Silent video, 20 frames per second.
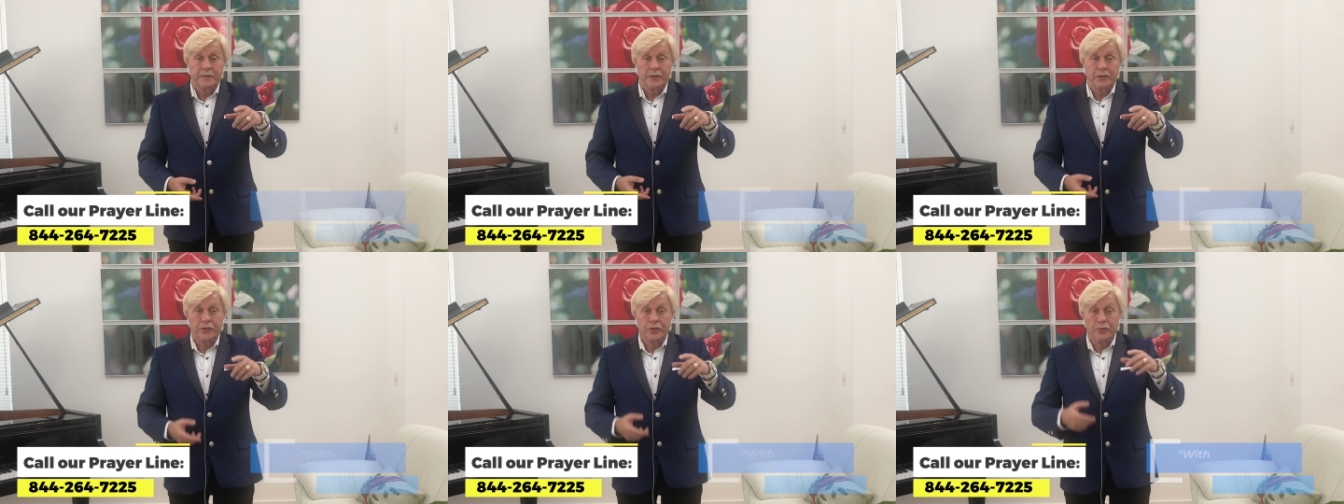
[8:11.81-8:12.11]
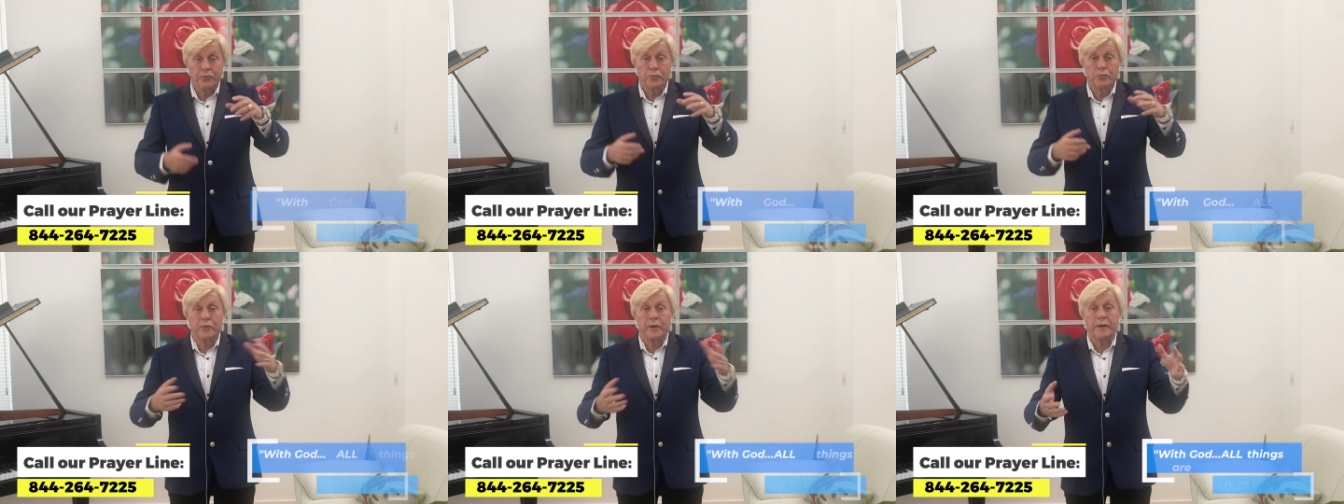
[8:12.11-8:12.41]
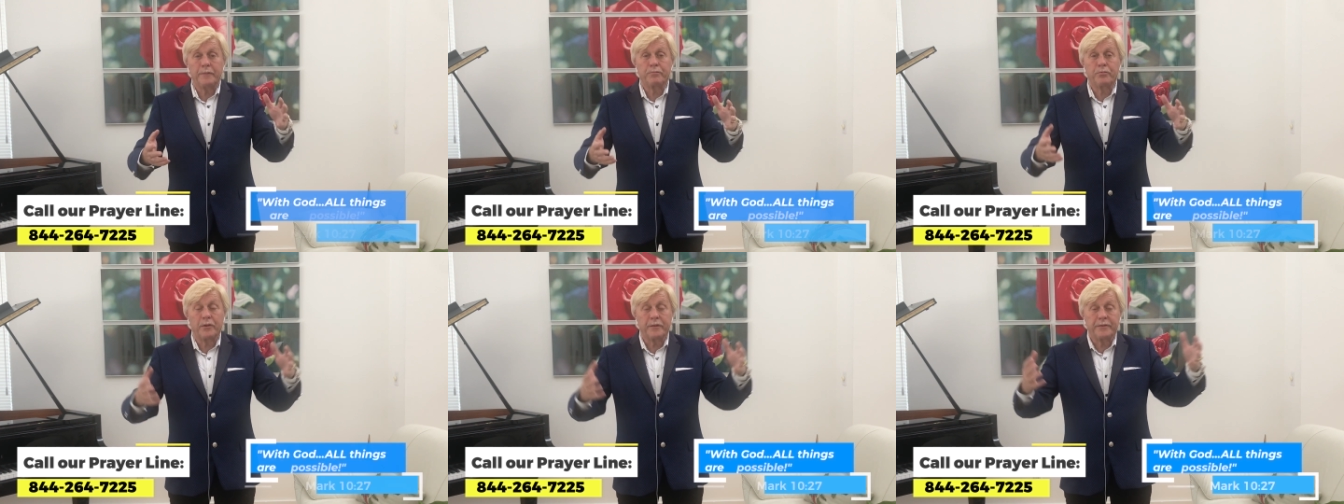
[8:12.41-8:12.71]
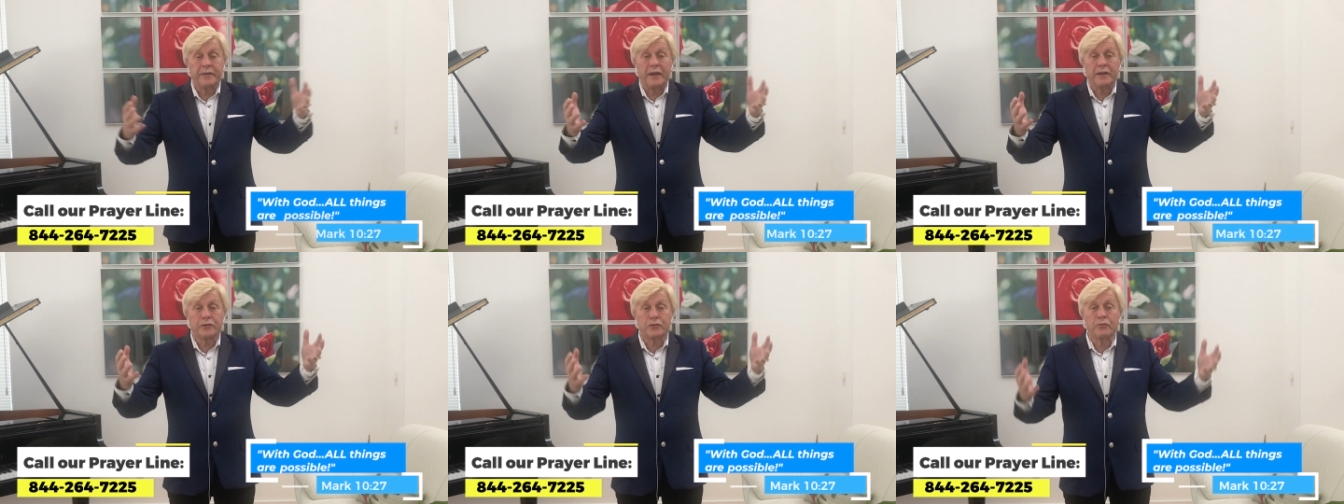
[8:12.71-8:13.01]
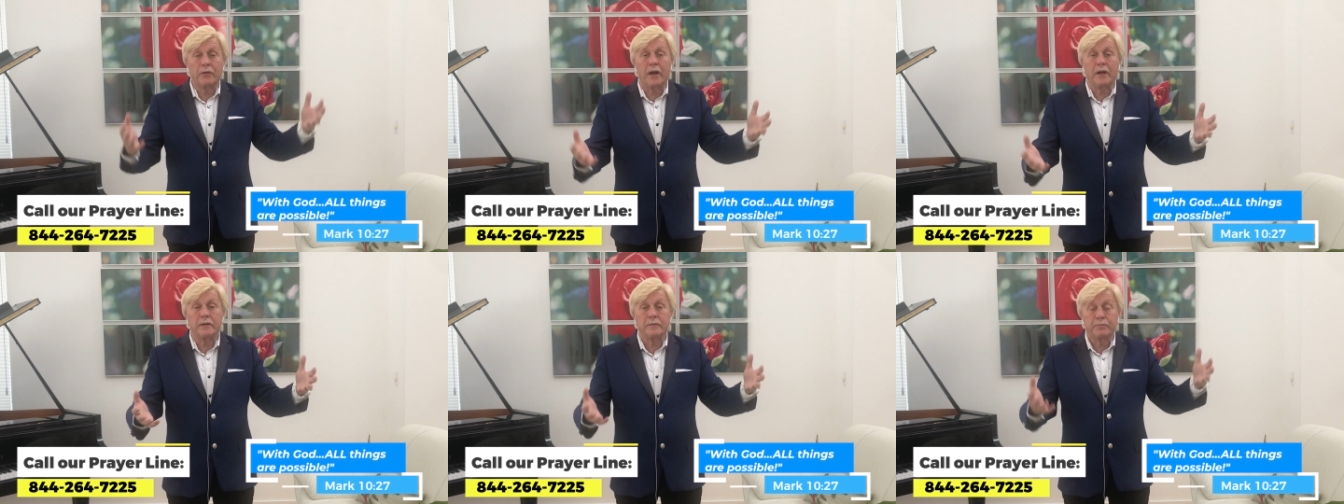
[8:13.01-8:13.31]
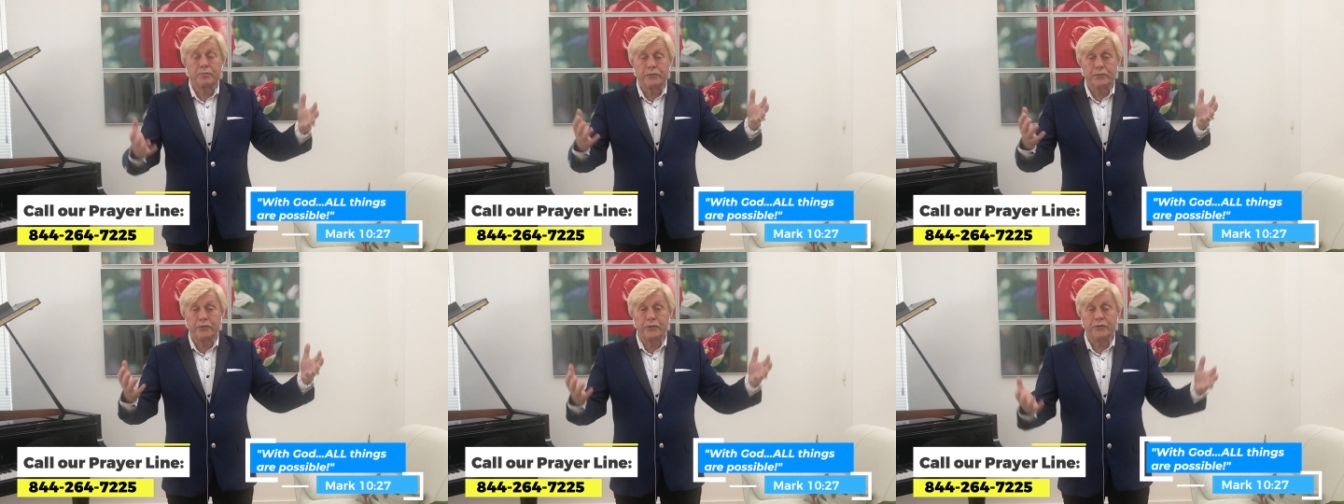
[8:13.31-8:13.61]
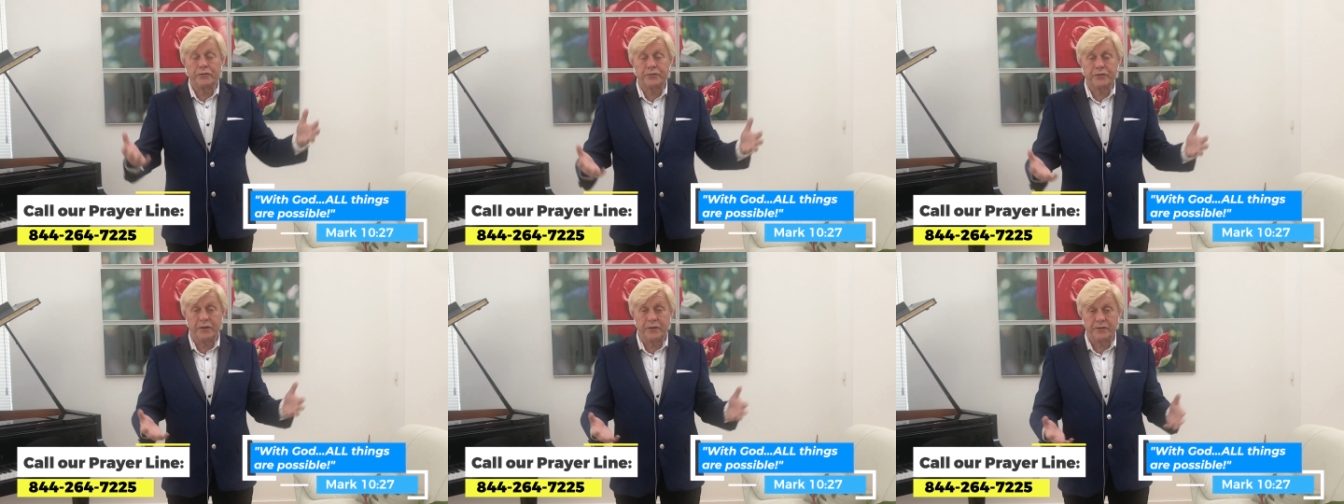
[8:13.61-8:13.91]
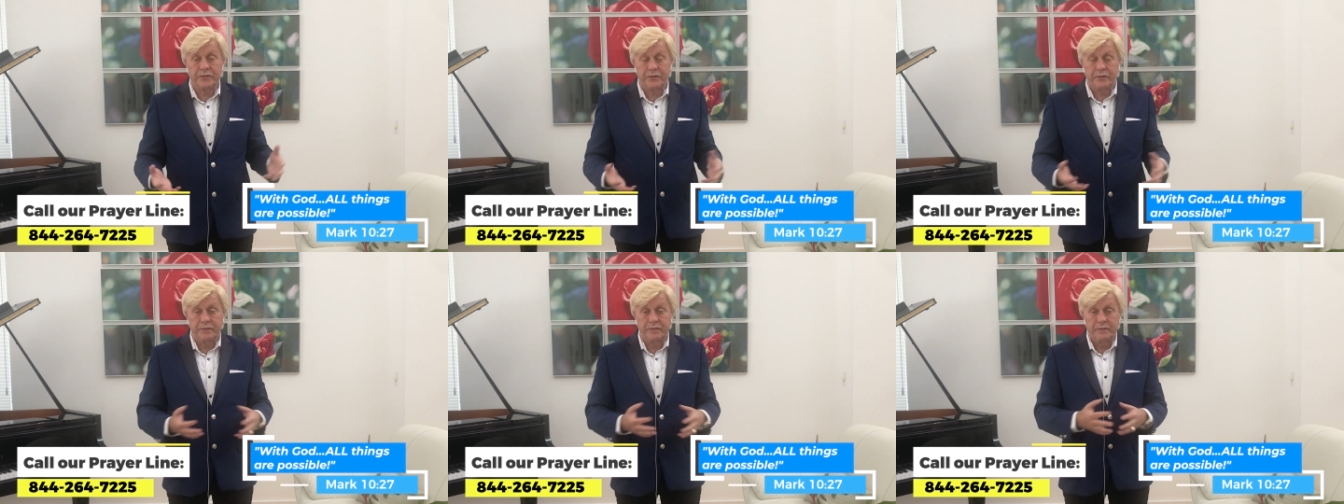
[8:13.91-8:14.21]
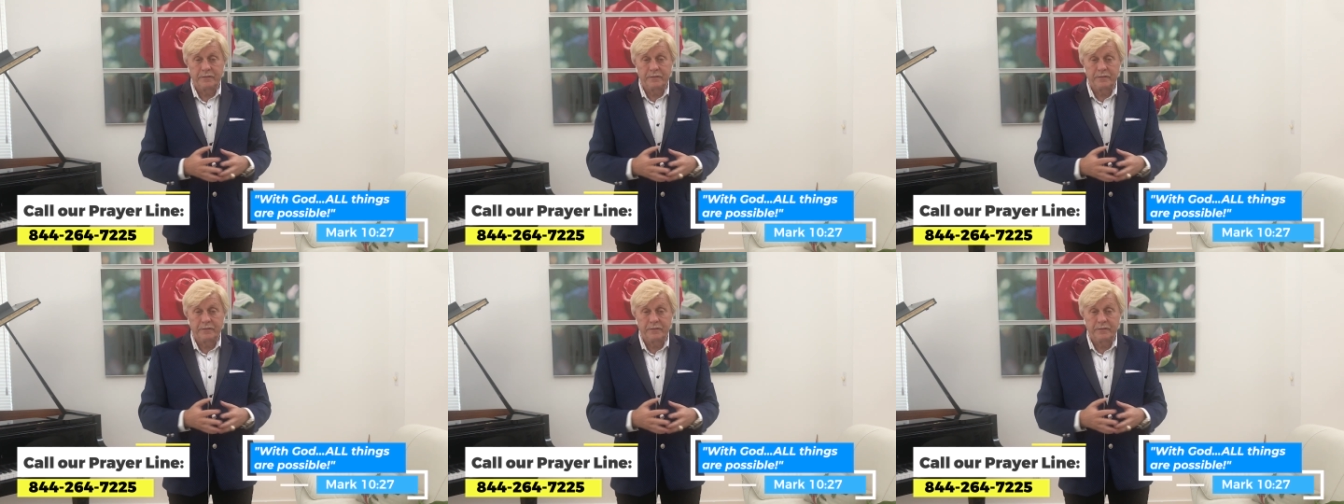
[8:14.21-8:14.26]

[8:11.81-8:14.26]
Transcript: you reap what that ground produces.